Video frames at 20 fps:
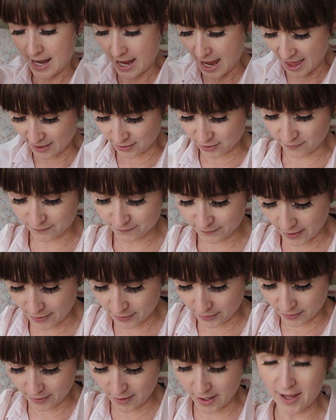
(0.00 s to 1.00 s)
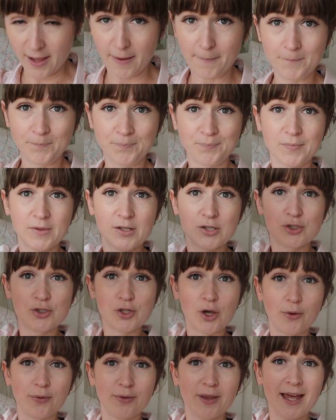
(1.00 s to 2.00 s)
at the front there.
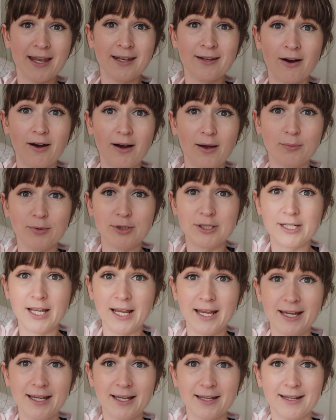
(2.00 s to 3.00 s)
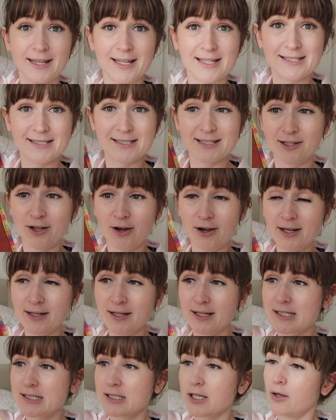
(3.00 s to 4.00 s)
So then I would take this
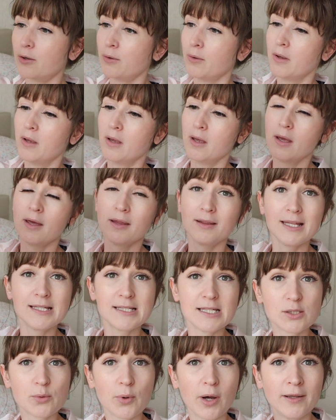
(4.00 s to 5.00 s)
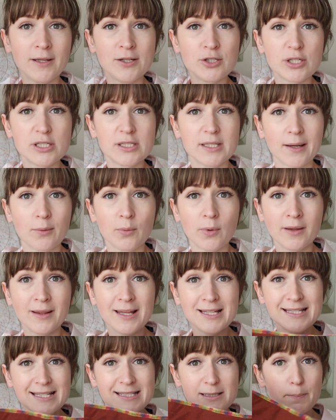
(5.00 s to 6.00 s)
liner. So this is quite an interesting one.
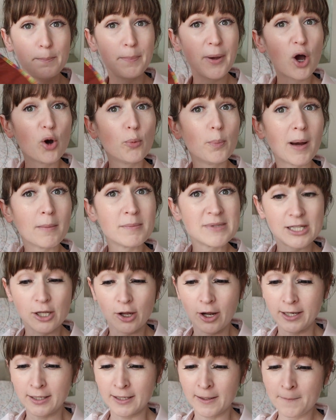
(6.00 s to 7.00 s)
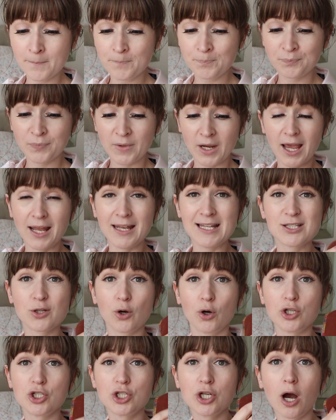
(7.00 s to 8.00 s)
This is a Bell Bums liner and it's
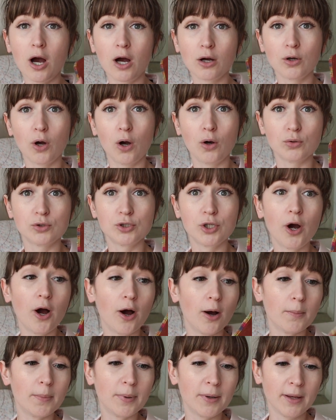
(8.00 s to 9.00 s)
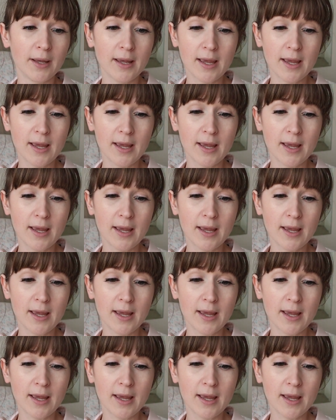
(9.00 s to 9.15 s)
got a charcoal top,